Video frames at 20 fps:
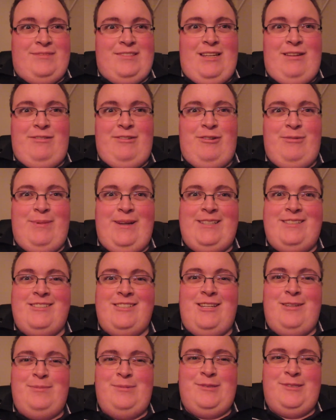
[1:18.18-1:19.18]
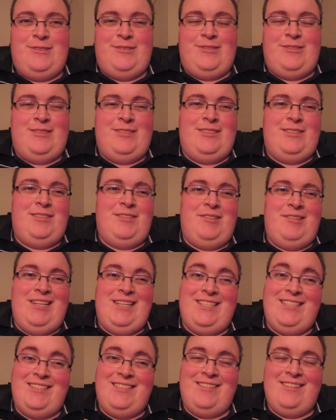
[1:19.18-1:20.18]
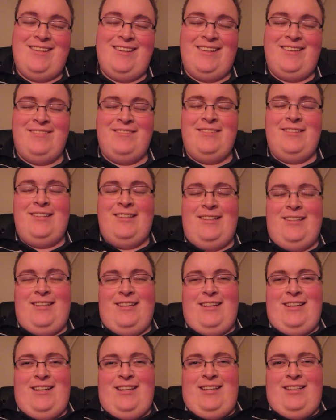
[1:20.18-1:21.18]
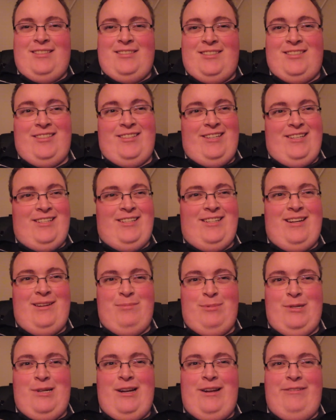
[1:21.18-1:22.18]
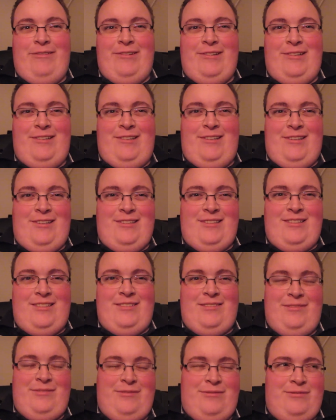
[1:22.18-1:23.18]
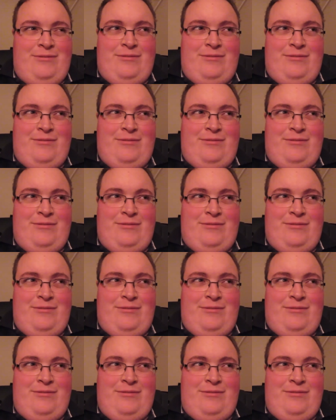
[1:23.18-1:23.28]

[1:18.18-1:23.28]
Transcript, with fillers: time to go back to the Apple store, and so I did today. Sorry I did not bring anyone along, I've,